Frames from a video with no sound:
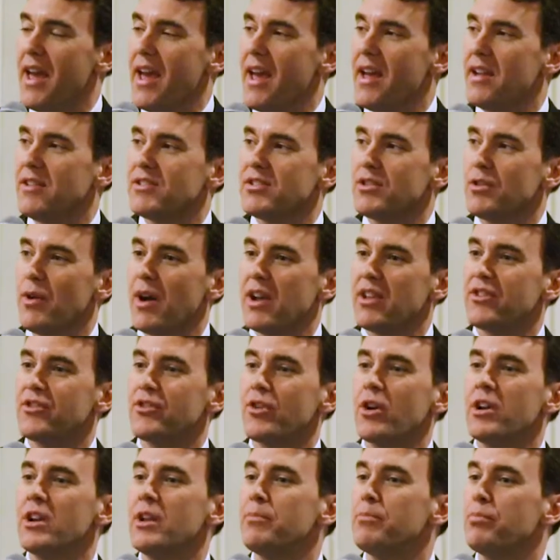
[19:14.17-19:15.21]
and so I
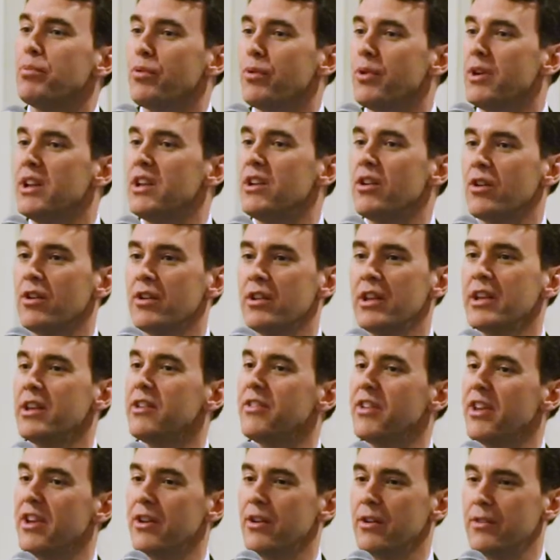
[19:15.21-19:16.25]
started pretty early
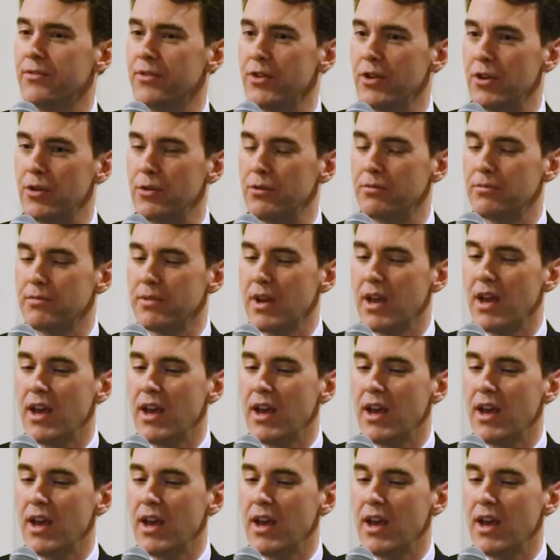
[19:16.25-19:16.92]
in the interview